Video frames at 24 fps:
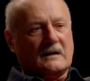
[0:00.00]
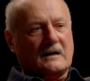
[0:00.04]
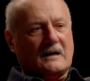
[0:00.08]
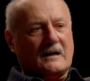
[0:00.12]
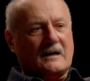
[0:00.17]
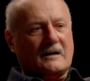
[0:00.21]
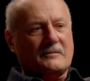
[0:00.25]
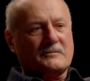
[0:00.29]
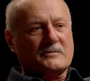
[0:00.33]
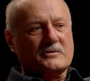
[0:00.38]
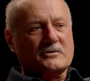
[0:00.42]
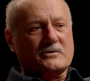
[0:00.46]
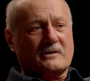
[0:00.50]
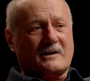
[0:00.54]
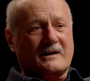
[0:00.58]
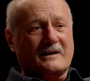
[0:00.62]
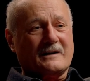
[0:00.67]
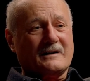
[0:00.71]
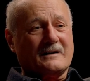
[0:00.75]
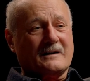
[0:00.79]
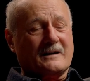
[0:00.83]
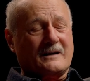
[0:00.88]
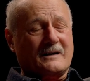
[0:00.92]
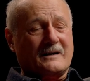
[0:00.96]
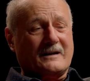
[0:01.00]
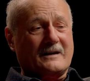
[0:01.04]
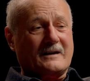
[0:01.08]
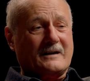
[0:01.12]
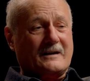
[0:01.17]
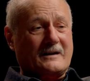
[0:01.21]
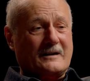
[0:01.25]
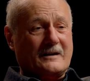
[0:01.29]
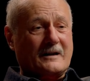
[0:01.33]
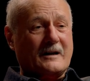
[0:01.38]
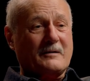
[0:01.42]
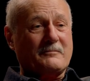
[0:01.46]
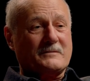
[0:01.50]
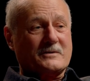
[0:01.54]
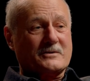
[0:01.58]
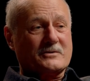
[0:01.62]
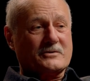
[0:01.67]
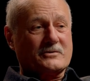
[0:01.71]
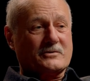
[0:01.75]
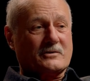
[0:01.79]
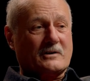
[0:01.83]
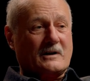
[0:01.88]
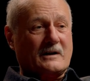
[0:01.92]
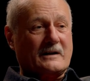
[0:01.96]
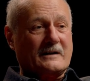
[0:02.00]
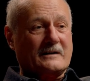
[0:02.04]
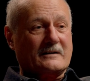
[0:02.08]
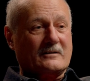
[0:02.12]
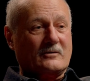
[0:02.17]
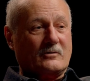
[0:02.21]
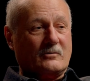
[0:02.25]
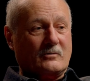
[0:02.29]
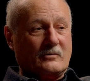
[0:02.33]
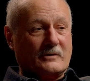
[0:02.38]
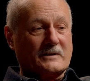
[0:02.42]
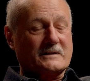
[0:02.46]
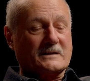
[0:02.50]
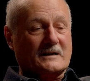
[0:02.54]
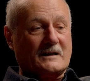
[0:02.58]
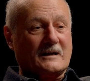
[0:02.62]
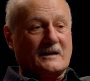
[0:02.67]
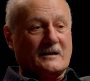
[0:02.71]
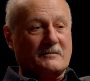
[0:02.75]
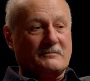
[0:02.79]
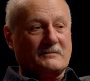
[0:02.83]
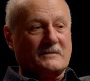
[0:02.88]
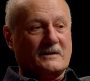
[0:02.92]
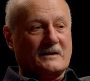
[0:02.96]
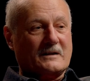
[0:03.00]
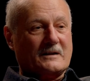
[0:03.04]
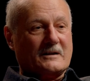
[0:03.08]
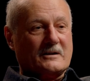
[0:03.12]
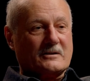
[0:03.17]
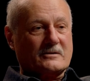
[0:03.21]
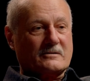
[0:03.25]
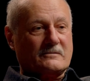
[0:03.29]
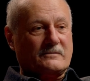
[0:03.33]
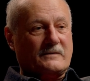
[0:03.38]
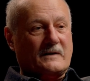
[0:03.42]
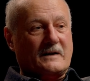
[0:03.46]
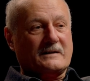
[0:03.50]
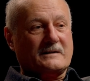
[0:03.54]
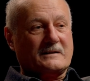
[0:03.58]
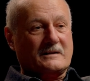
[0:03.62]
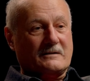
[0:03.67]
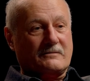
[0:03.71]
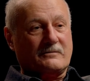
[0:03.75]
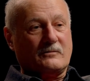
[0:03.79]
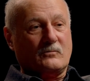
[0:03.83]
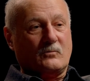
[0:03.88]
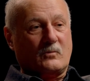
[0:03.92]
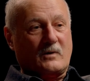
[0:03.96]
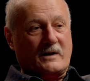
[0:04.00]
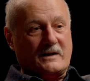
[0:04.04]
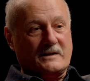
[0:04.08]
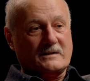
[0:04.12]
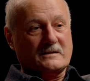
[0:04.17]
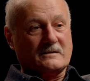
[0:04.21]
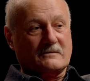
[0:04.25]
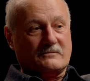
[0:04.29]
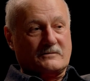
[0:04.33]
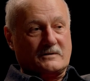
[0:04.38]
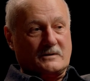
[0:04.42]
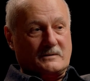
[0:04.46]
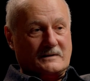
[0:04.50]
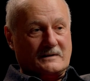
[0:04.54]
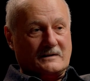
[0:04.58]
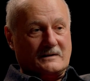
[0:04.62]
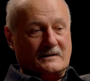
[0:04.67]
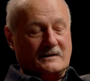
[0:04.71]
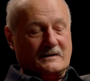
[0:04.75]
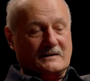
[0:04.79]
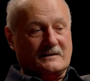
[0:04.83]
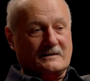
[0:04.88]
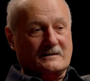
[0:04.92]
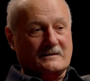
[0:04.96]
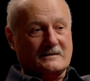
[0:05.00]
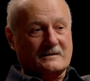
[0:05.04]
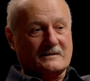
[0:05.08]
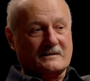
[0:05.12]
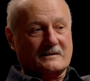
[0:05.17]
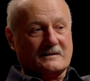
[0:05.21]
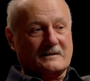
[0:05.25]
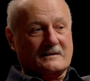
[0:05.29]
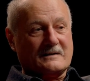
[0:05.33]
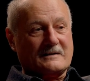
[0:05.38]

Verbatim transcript: I'm trying. I, I am trying all the time to find different ways of doing things.